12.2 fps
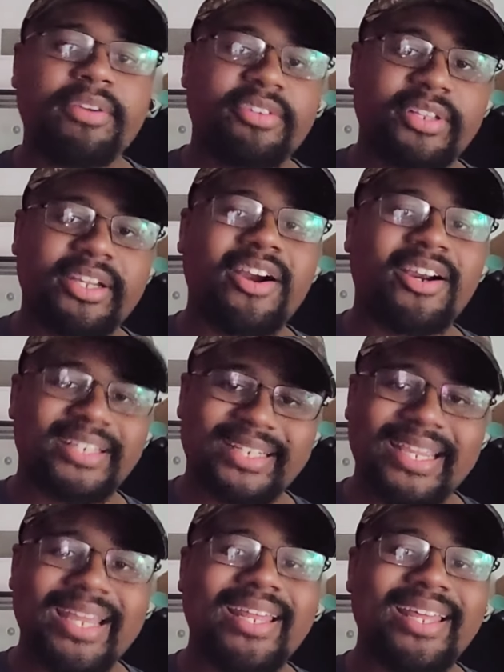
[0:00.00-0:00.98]
to be really hard to
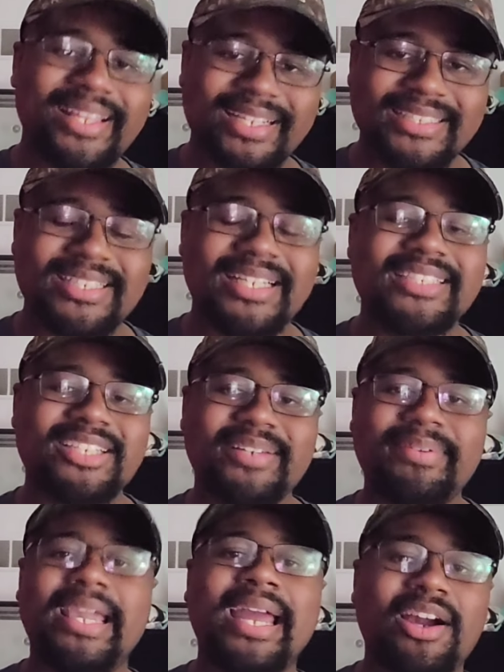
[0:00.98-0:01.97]
get, it's going
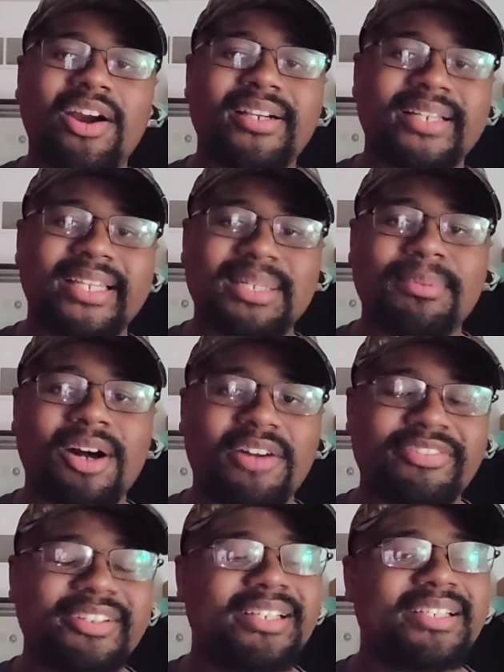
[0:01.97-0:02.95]
to be kind of hard to get them off.